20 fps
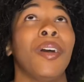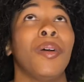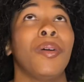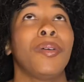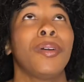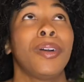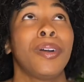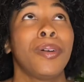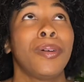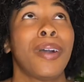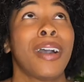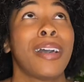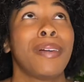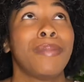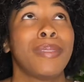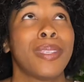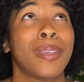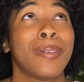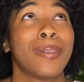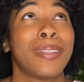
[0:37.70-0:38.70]
Oh, I'm
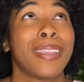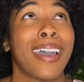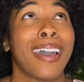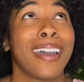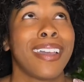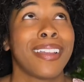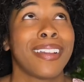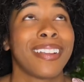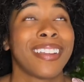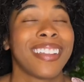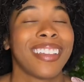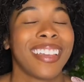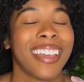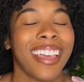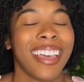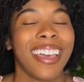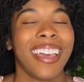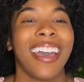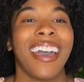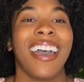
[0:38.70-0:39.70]
so tired.
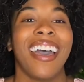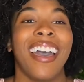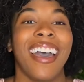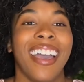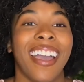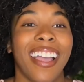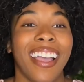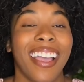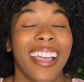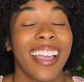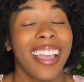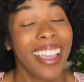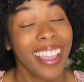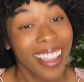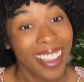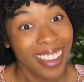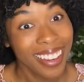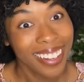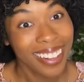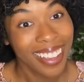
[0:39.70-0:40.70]

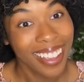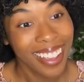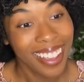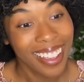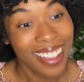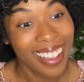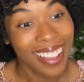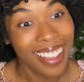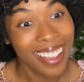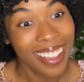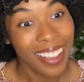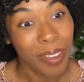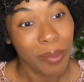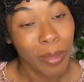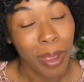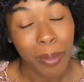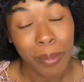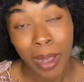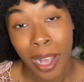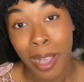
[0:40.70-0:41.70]
And uh,
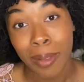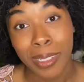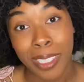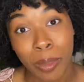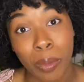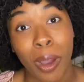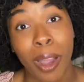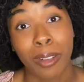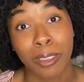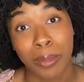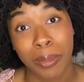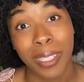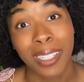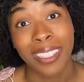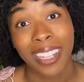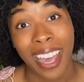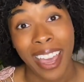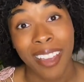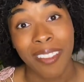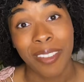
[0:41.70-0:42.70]
my mom is probably
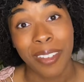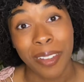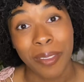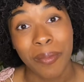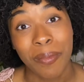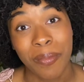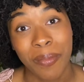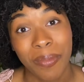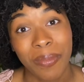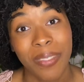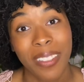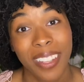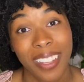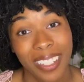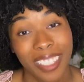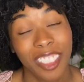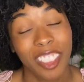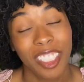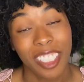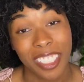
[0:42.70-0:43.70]
laughing.
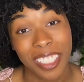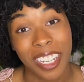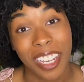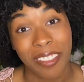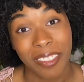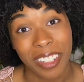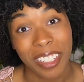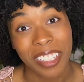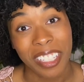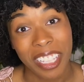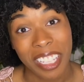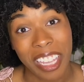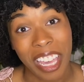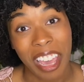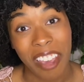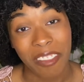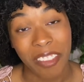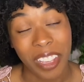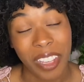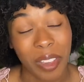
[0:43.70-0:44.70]
She is definitely
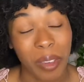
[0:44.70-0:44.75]
laughing